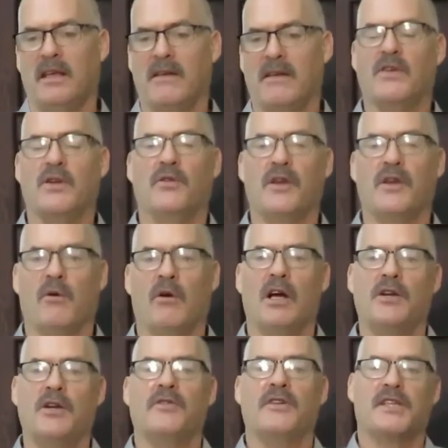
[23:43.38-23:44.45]
Even though they were
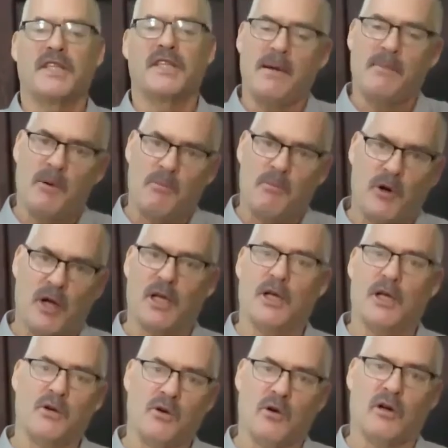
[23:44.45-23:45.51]
under the same
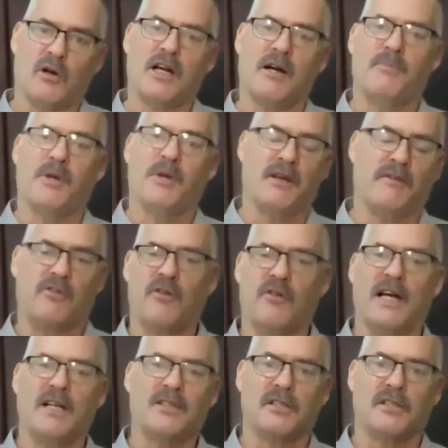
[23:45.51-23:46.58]
umbrella or company of
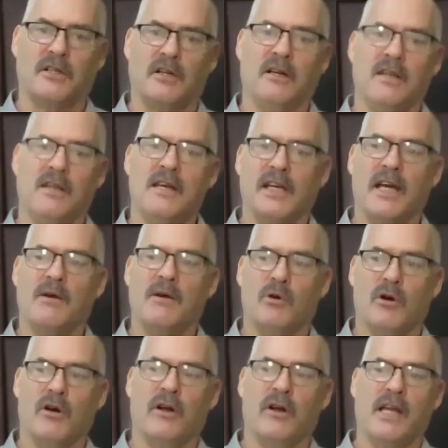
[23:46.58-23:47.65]
Chrysler, they
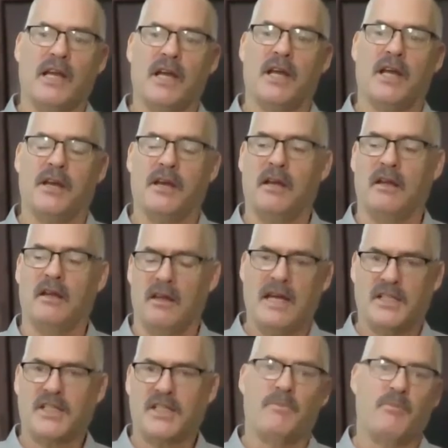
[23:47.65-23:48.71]
were in
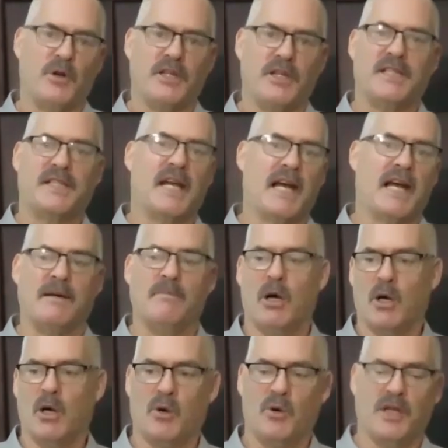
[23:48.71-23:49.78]
a separate design
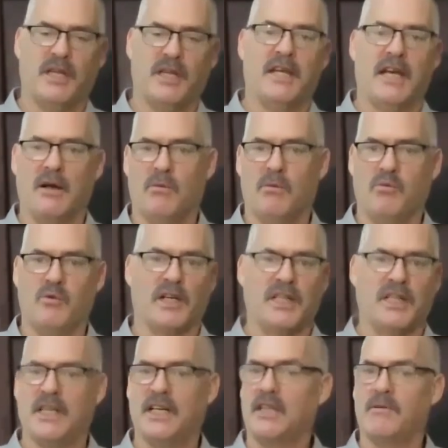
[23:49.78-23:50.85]
mode and they
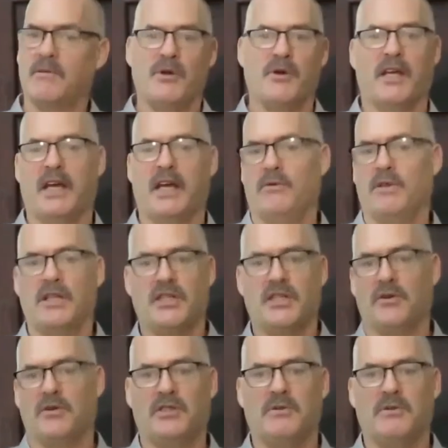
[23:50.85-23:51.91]
really didn't communicate with each
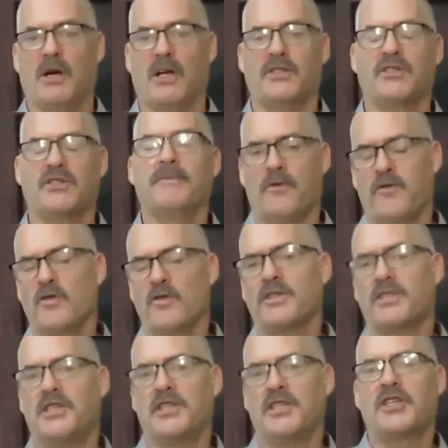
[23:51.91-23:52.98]
other too much. The
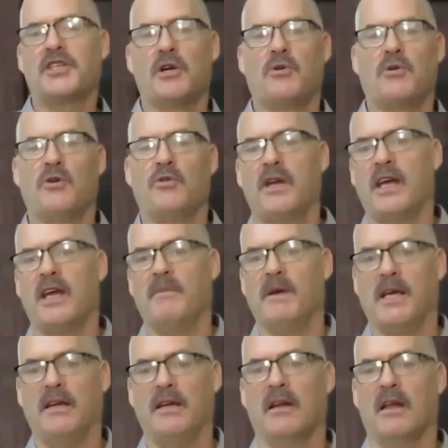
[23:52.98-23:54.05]
first DeSoto
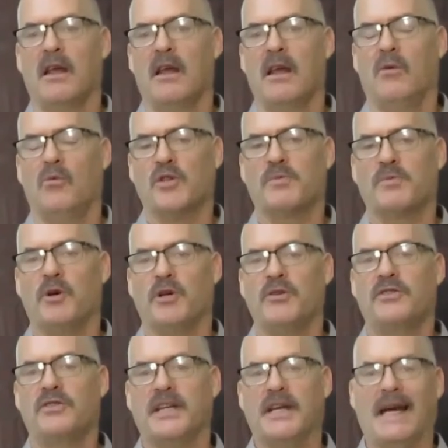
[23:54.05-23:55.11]
Hemi was
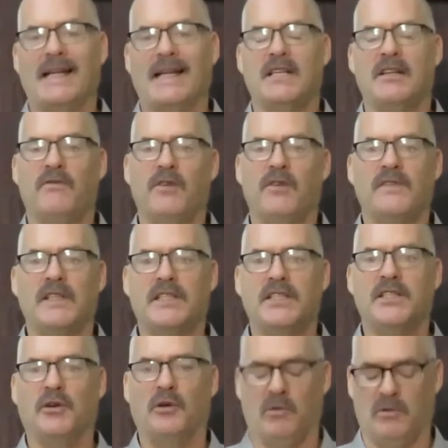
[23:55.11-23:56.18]
produced in
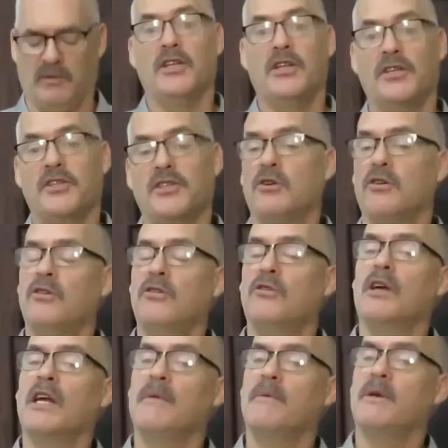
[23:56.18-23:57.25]
1952. The
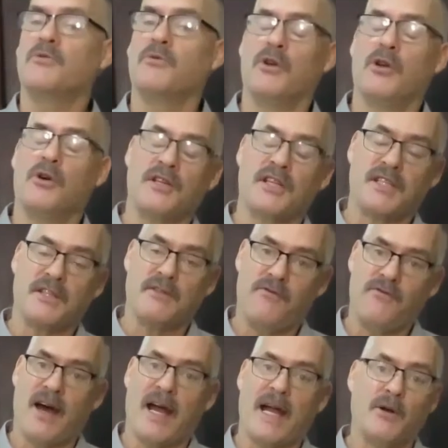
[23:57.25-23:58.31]
DeSoto Hemis were known as the
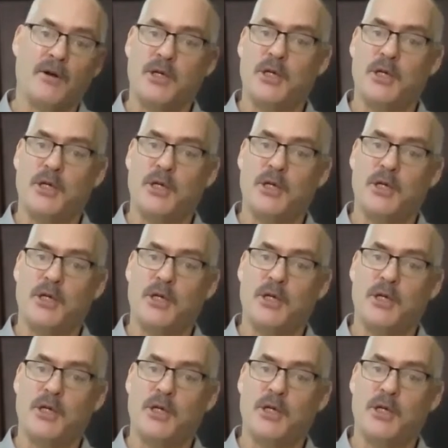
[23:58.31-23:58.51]
Fire